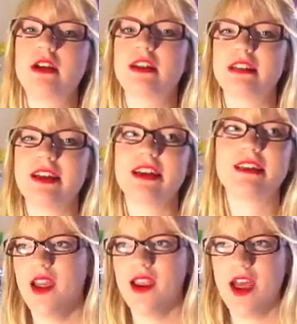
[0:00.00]
clique,
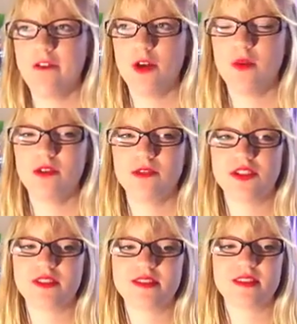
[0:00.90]
and everyone was
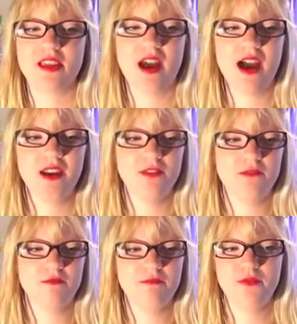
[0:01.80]
just kind
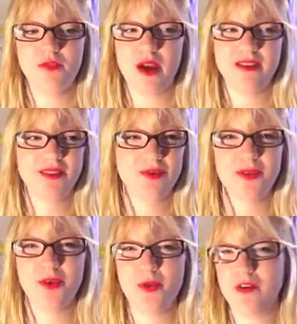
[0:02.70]
of friends
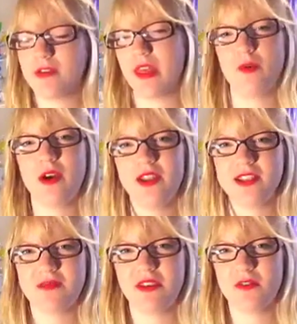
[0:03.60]
with whoever they wanted
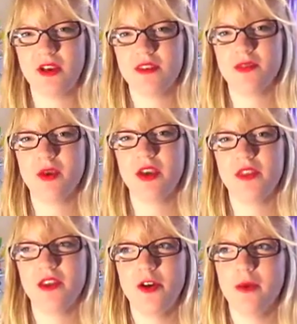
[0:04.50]
to be friends
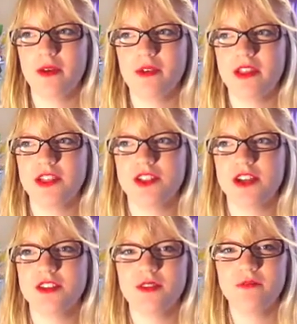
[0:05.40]
with, and nobody really
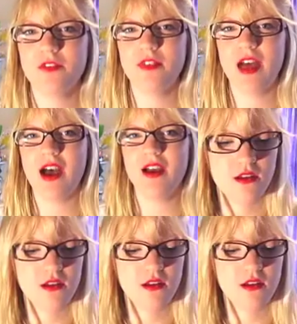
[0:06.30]
judged them for that.